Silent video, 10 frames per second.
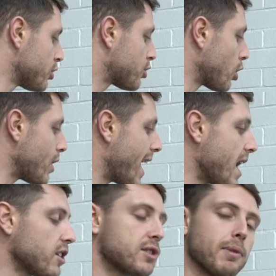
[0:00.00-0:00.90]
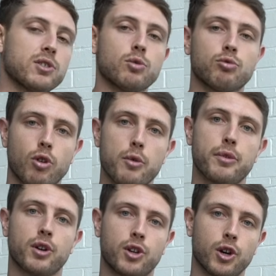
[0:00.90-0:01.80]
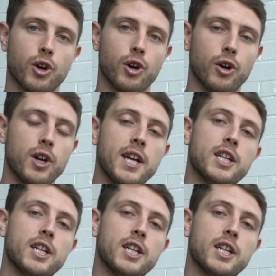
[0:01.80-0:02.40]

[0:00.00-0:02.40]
So how does muscle growth occur?